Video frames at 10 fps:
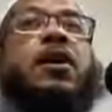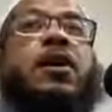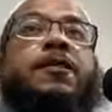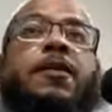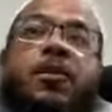
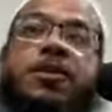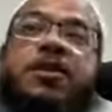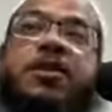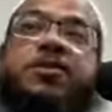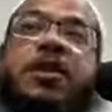uh, the
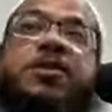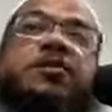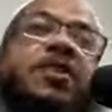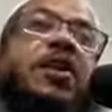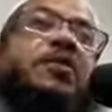Muslims at the
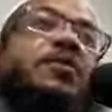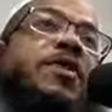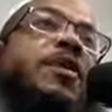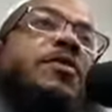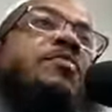very,
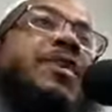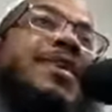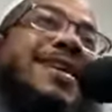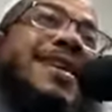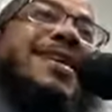very
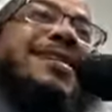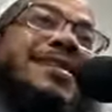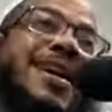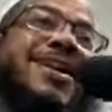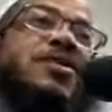beginning
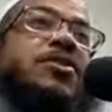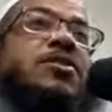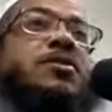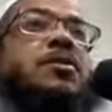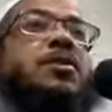
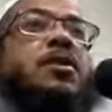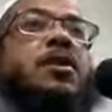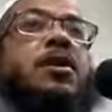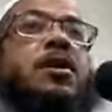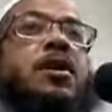stages
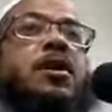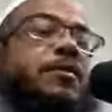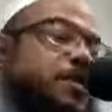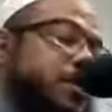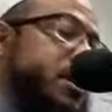uh,
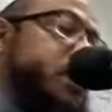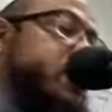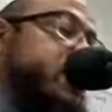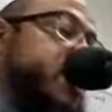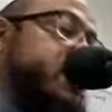of the
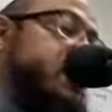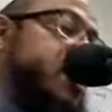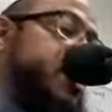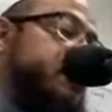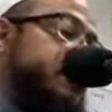da'wah of
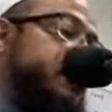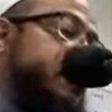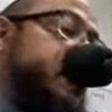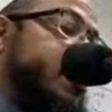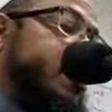al-Islam.
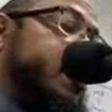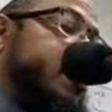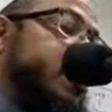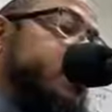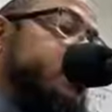
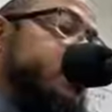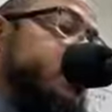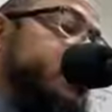So he